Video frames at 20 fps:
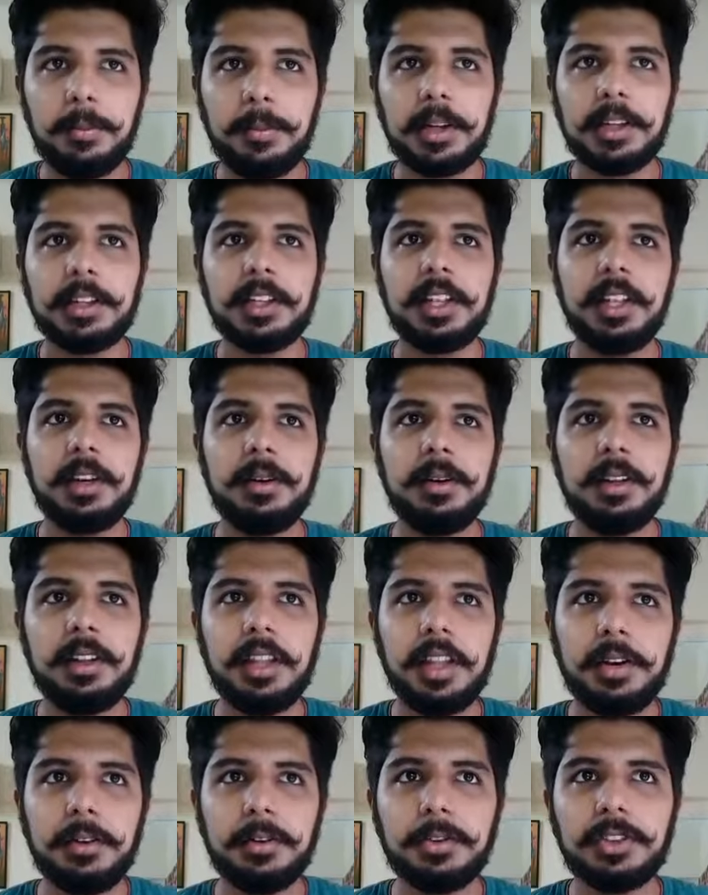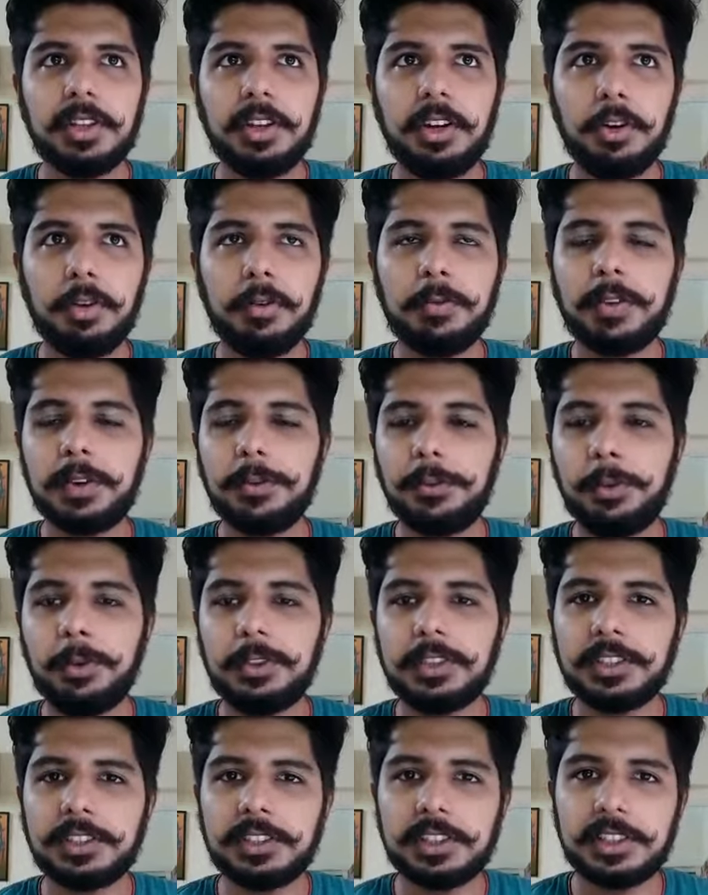But then there was a lot of
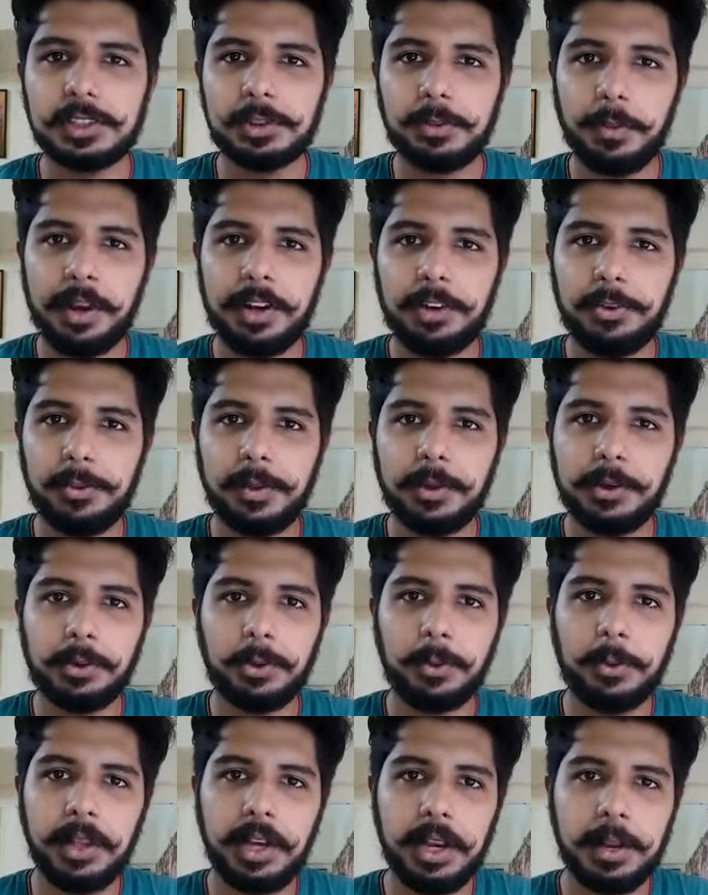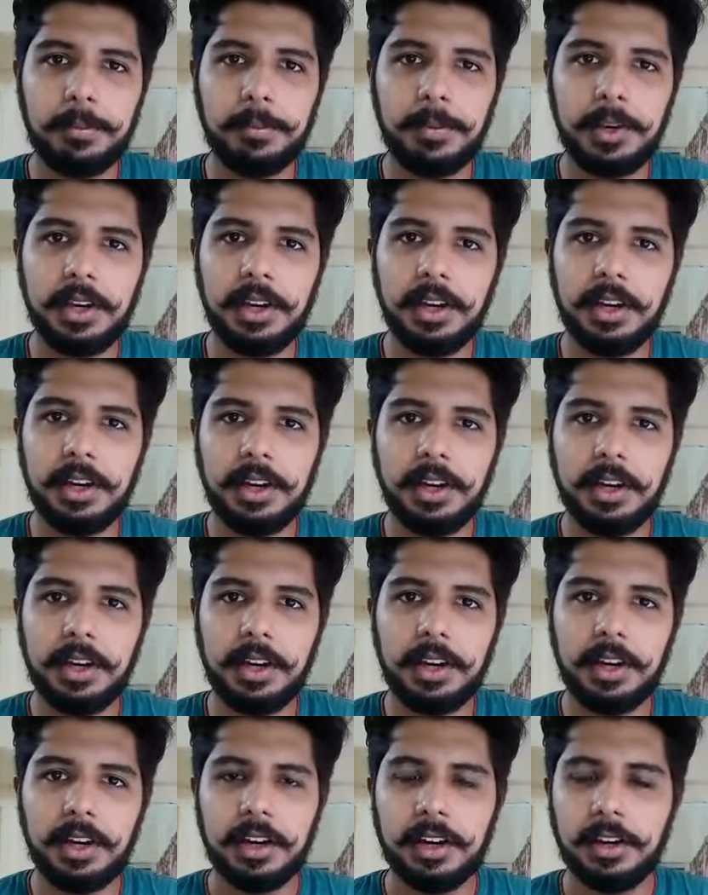confusion since management could be an
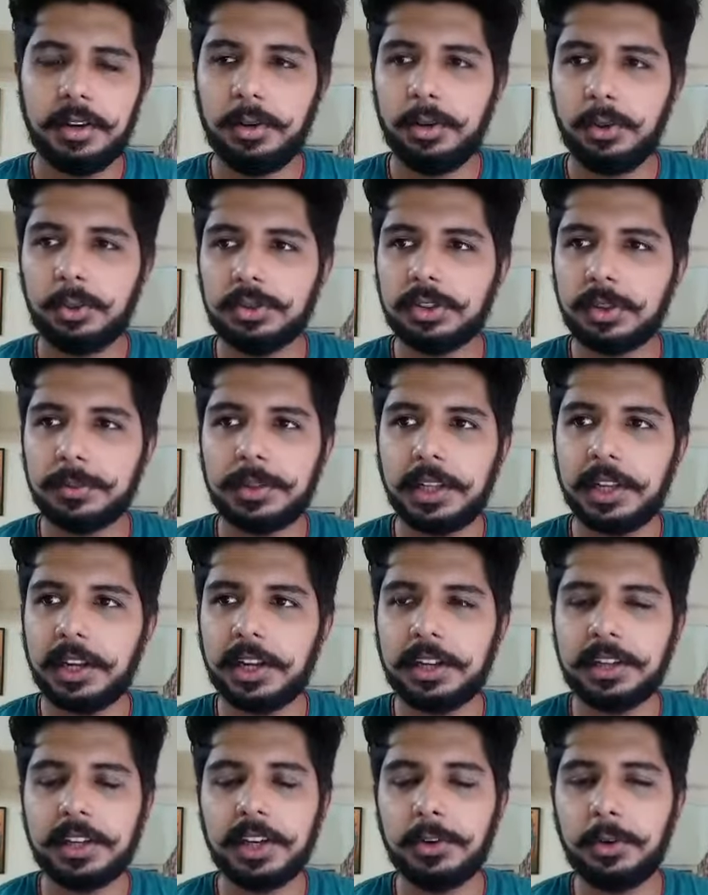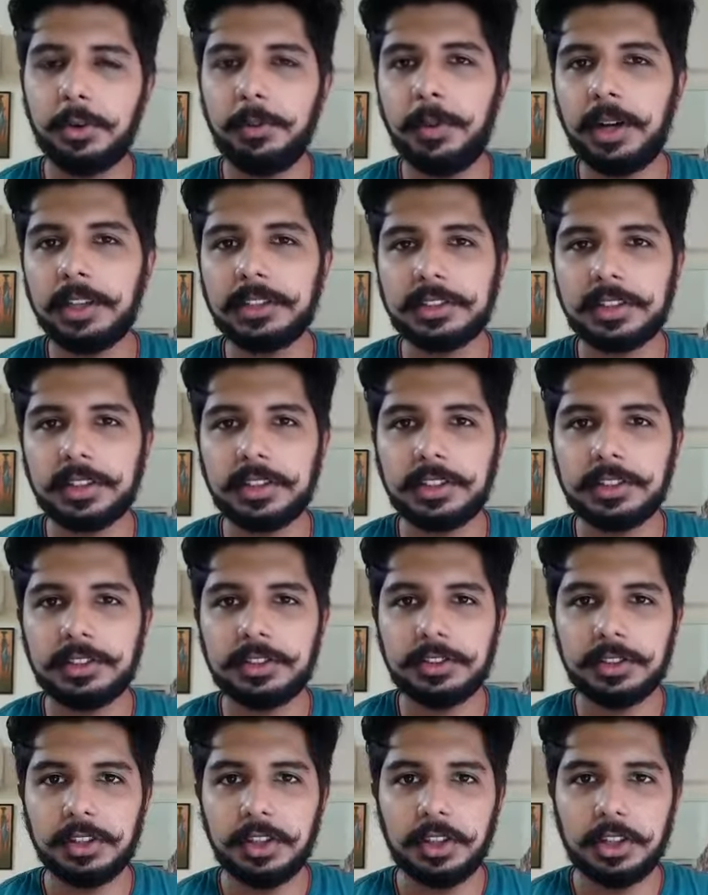MBA to something related to
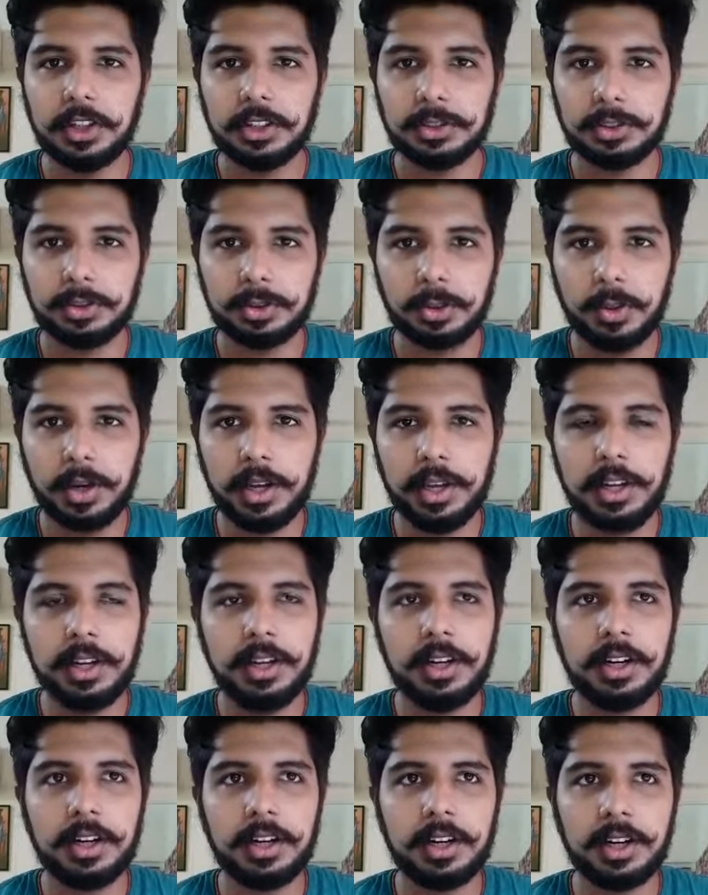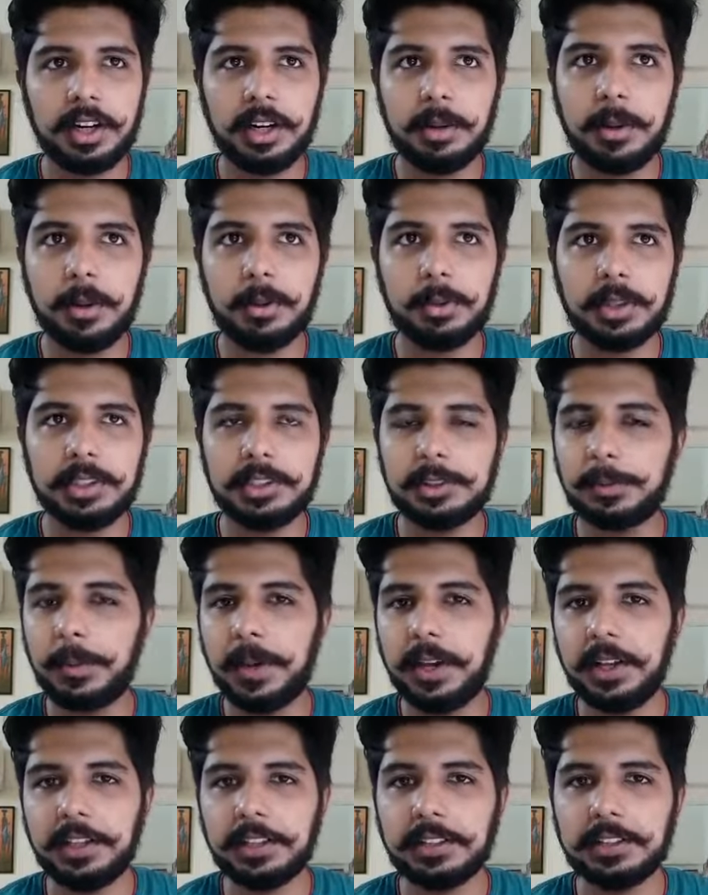masters. So I heard about
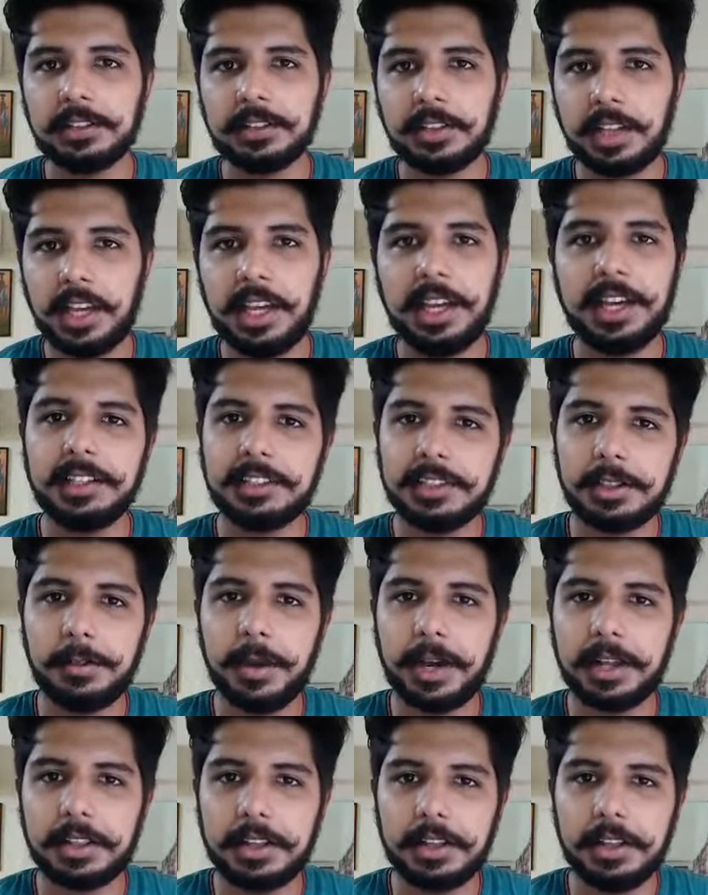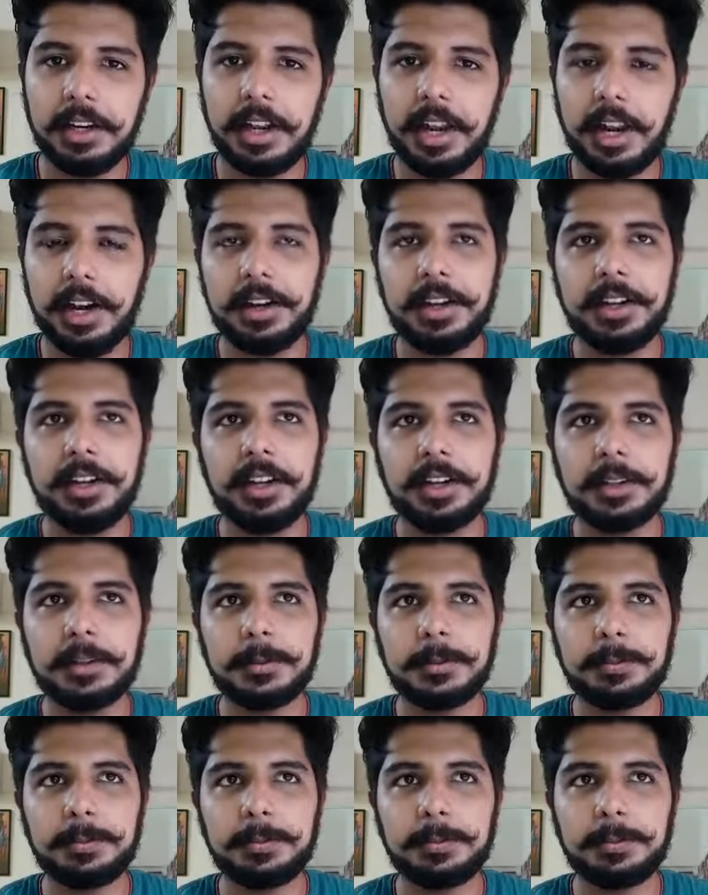Inspirus KIC back then and